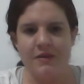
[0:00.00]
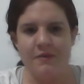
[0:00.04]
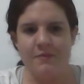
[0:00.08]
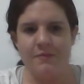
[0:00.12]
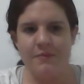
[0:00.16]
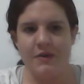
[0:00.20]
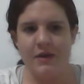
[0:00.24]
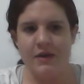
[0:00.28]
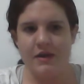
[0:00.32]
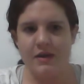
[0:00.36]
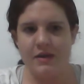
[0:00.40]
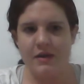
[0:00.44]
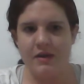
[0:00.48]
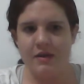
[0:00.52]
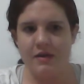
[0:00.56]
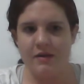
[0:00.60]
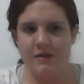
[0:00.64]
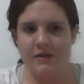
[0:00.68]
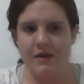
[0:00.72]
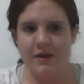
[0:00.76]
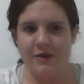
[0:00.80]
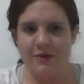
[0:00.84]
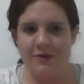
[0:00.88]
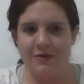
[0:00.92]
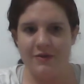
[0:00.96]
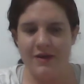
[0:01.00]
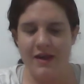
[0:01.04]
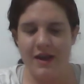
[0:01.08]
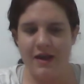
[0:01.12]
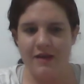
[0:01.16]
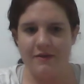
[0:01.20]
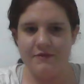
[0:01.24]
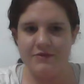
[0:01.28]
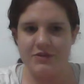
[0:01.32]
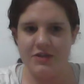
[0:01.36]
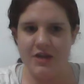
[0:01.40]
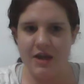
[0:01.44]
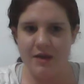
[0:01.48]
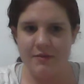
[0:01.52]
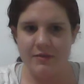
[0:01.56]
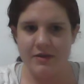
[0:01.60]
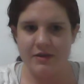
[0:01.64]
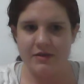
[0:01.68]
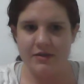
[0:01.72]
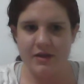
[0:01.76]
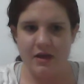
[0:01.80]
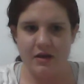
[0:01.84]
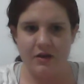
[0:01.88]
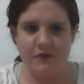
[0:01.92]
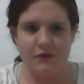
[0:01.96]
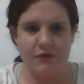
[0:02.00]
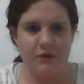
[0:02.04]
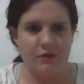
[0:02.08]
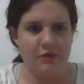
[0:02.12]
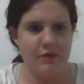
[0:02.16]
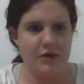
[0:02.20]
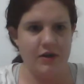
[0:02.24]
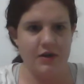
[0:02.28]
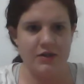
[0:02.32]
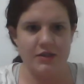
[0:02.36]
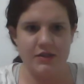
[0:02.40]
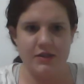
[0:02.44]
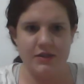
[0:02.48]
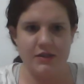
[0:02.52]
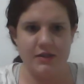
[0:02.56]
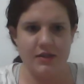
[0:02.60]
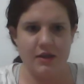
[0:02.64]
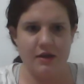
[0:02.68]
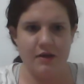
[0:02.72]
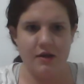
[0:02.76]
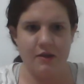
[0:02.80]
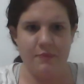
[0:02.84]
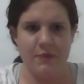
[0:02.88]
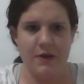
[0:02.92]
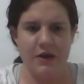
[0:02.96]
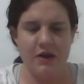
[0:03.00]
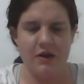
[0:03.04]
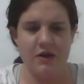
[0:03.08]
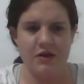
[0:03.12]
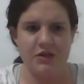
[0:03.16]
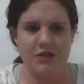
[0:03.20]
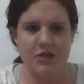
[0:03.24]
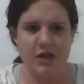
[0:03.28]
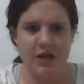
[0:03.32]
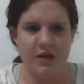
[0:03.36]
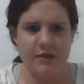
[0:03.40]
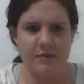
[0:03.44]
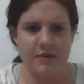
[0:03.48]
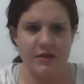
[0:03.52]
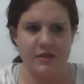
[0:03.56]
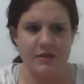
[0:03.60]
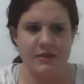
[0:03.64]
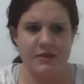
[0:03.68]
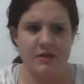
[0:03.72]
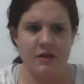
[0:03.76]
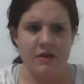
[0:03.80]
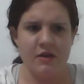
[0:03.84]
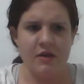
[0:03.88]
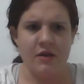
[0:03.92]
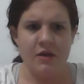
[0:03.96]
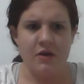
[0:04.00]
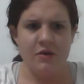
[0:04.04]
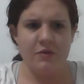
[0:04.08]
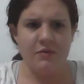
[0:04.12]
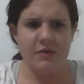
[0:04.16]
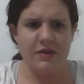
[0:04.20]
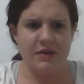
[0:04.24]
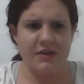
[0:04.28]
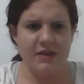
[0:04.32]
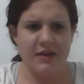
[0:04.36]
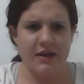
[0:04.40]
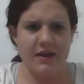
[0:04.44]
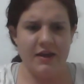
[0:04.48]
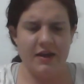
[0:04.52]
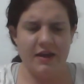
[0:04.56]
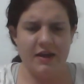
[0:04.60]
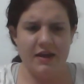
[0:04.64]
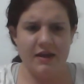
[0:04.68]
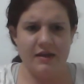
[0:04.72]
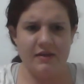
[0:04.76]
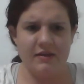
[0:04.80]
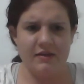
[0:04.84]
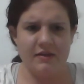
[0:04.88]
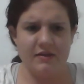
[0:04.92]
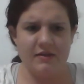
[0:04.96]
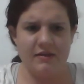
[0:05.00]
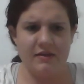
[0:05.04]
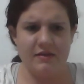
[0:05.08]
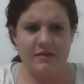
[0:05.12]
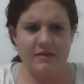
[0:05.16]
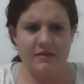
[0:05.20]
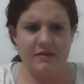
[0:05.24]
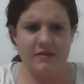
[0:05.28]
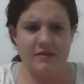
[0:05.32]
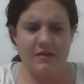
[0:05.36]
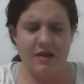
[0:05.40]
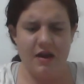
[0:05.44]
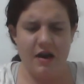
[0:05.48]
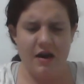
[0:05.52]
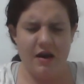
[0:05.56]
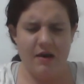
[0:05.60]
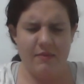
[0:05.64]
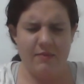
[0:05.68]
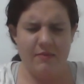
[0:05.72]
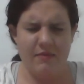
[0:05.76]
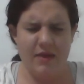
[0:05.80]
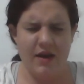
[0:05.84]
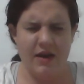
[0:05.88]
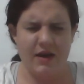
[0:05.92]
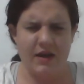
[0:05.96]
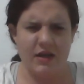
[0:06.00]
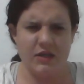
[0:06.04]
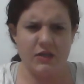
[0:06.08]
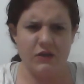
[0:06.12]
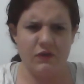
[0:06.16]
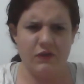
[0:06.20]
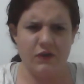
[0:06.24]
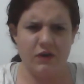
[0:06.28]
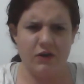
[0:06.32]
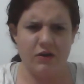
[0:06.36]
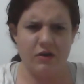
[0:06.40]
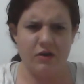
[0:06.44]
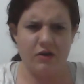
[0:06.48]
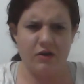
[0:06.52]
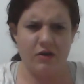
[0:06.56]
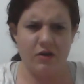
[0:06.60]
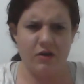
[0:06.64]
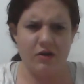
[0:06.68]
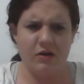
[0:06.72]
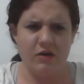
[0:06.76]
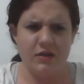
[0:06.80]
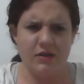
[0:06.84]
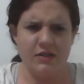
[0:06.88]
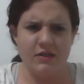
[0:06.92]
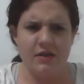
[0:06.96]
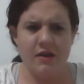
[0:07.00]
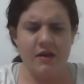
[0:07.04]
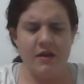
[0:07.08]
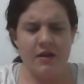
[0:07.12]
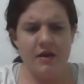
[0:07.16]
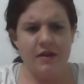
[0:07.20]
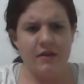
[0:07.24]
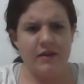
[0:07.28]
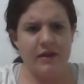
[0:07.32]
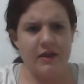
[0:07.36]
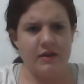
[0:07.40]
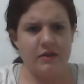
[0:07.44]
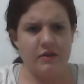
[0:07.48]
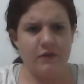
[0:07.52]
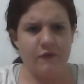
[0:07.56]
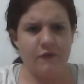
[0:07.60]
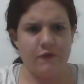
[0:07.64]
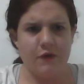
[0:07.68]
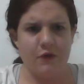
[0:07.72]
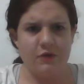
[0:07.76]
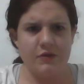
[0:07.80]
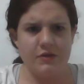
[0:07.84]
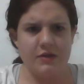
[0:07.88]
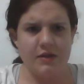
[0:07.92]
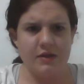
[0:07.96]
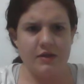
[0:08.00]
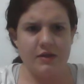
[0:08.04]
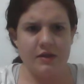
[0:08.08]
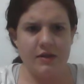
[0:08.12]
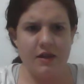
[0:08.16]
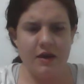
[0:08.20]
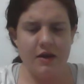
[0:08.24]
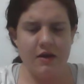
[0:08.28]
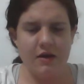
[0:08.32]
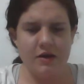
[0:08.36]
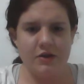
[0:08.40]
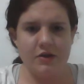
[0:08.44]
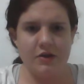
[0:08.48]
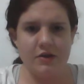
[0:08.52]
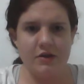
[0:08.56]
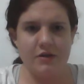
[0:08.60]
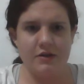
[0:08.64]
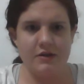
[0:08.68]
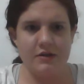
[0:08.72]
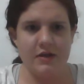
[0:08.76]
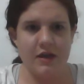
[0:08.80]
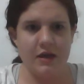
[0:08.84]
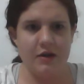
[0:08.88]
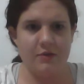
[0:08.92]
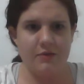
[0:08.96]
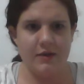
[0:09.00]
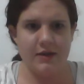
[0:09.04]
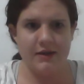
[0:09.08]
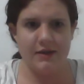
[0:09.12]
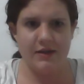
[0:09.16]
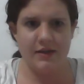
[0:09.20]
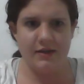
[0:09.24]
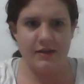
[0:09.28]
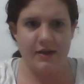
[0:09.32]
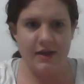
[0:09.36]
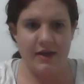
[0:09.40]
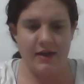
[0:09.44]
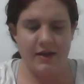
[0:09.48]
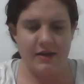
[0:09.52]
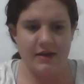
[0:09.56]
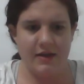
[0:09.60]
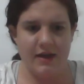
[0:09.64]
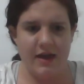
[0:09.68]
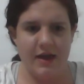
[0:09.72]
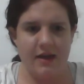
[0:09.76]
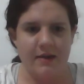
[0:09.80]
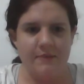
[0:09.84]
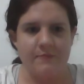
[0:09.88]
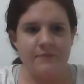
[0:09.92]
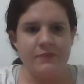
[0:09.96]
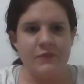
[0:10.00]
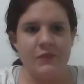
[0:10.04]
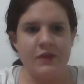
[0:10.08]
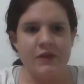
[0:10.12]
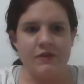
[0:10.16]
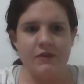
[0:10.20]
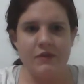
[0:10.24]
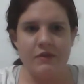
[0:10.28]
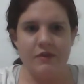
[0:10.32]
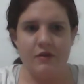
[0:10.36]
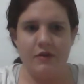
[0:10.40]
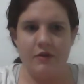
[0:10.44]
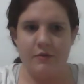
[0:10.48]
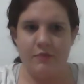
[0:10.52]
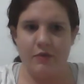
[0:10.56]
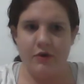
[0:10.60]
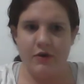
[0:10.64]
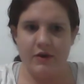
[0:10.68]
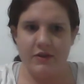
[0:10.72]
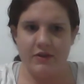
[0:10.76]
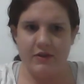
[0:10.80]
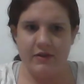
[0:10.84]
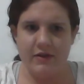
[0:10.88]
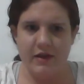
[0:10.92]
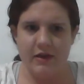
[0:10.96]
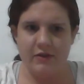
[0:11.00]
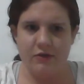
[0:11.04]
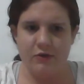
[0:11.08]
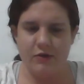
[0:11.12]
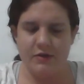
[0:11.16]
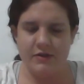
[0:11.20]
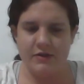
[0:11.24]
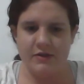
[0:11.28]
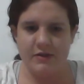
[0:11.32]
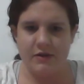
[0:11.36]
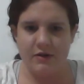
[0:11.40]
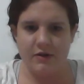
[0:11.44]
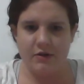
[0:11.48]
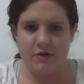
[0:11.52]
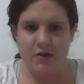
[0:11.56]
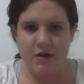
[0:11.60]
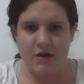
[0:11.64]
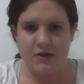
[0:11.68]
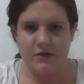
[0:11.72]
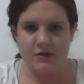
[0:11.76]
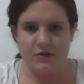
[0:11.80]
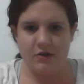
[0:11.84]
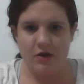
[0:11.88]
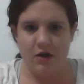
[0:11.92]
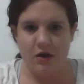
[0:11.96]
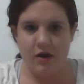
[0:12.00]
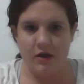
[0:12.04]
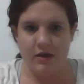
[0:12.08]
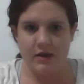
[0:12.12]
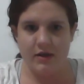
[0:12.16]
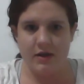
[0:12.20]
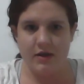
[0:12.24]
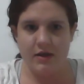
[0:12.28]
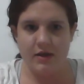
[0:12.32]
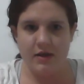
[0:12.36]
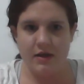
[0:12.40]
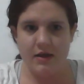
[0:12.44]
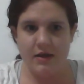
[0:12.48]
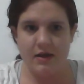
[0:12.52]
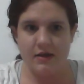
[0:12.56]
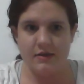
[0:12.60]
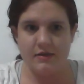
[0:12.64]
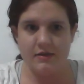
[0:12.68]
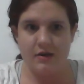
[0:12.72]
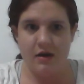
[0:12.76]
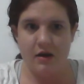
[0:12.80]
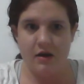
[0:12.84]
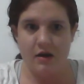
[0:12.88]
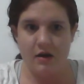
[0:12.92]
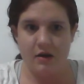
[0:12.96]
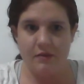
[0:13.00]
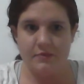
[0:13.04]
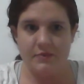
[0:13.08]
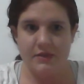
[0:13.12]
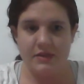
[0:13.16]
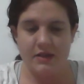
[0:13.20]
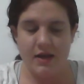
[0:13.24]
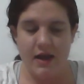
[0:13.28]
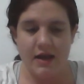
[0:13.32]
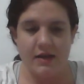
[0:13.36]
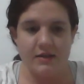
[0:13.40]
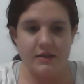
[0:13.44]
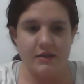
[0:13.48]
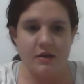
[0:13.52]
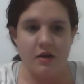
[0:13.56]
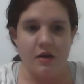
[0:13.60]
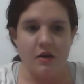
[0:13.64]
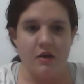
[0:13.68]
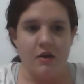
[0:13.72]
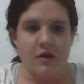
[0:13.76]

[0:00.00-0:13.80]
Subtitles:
But here they don't have jammies, and if you were to just get a pair of jammies with like, I guess for girls, like the Frozen characters, they'd really like that. The little boy, the landlord's son across the hall, he is obsessed